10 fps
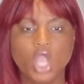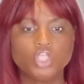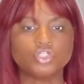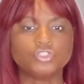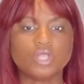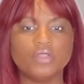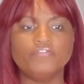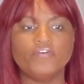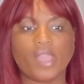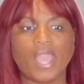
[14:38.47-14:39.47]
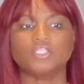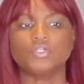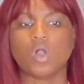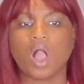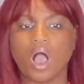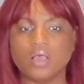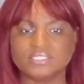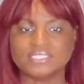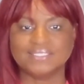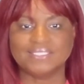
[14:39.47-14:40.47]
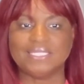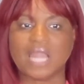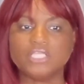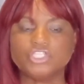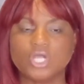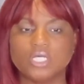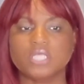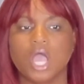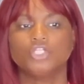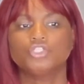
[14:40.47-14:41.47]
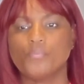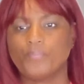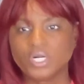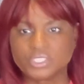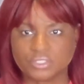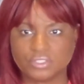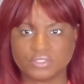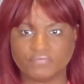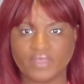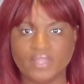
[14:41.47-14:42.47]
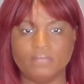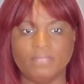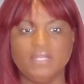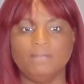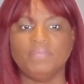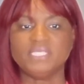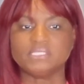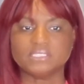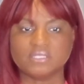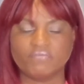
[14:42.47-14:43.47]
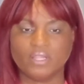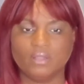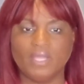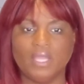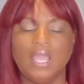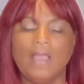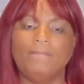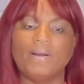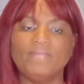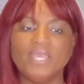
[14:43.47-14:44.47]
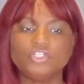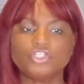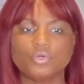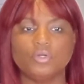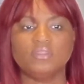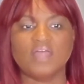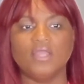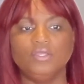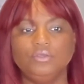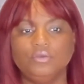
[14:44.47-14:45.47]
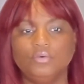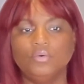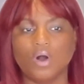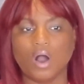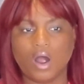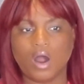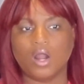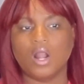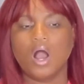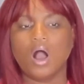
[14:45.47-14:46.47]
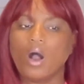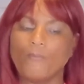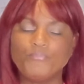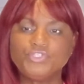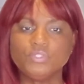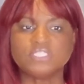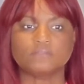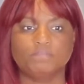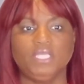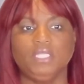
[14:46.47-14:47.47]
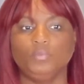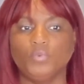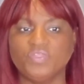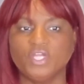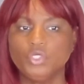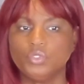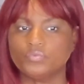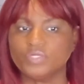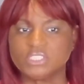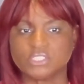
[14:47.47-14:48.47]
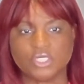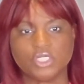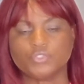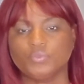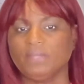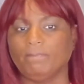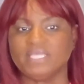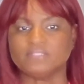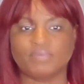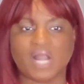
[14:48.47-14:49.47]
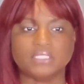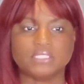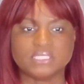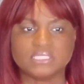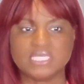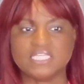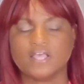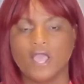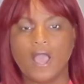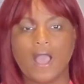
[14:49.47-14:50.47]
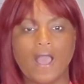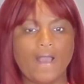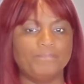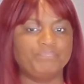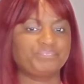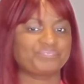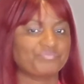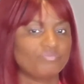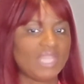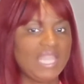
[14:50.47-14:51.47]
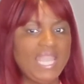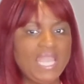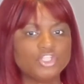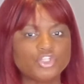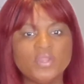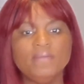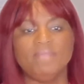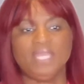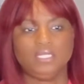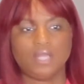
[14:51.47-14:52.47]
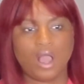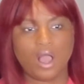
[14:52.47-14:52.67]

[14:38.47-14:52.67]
So don't forget to constantly not just do personal development and business development, but make sure that you are up to speed with the new research, with the best practices, and treatment